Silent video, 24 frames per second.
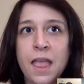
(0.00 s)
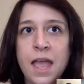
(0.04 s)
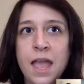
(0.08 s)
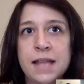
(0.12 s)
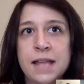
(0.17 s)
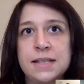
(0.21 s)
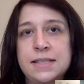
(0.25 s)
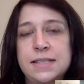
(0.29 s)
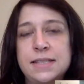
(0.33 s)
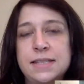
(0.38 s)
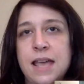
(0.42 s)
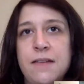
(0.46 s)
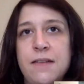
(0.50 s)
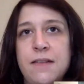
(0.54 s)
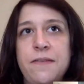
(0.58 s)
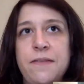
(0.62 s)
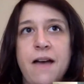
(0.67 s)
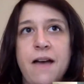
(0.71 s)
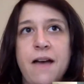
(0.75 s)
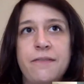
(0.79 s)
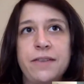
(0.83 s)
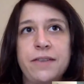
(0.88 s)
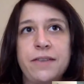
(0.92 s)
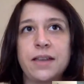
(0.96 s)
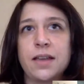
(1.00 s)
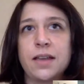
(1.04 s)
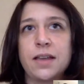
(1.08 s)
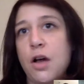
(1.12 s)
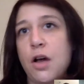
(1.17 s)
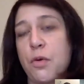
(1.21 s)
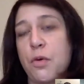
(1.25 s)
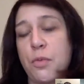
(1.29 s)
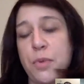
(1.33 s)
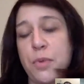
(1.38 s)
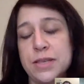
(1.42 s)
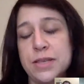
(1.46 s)
instead of having
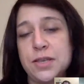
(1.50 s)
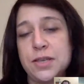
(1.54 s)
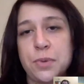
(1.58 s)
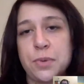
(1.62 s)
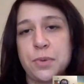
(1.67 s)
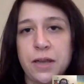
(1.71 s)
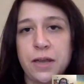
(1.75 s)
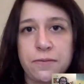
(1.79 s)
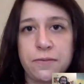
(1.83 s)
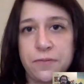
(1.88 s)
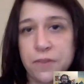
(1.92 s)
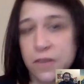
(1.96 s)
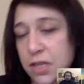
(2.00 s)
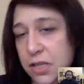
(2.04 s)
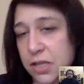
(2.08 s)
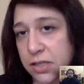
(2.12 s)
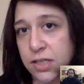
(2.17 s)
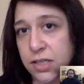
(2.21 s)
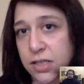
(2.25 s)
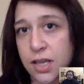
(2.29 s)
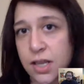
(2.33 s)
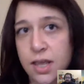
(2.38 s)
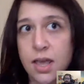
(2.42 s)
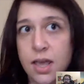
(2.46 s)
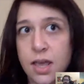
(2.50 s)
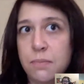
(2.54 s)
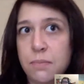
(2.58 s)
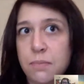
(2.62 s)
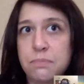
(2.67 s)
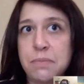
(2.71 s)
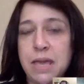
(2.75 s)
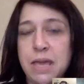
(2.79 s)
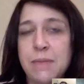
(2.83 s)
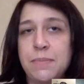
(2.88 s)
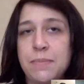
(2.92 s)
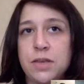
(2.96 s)
a WYSIWYG field,
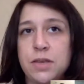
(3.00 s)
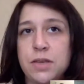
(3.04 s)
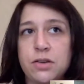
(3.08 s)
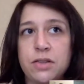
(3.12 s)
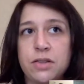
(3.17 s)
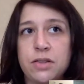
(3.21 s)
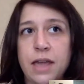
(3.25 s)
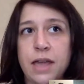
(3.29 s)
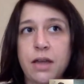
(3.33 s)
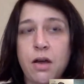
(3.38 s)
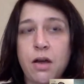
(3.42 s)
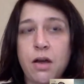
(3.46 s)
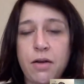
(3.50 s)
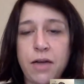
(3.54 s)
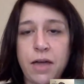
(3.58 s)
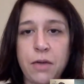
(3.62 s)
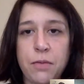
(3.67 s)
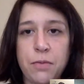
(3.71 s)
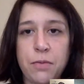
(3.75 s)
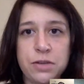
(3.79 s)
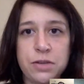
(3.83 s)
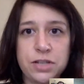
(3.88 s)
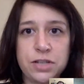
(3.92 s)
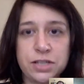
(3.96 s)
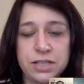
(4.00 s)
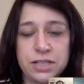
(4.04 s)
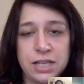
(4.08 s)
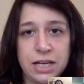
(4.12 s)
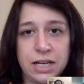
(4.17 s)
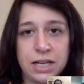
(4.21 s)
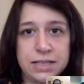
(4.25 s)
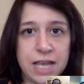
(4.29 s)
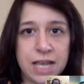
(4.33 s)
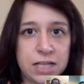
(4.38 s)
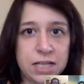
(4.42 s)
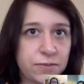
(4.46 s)
maybe you're like, okay, we just need
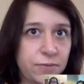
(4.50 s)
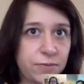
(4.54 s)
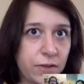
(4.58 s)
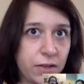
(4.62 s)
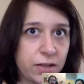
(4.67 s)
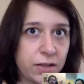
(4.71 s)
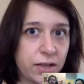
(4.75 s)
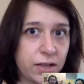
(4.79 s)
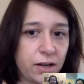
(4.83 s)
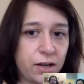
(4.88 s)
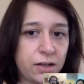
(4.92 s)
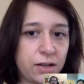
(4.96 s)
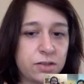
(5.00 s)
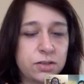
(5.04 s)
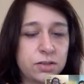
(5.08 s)
a text field there.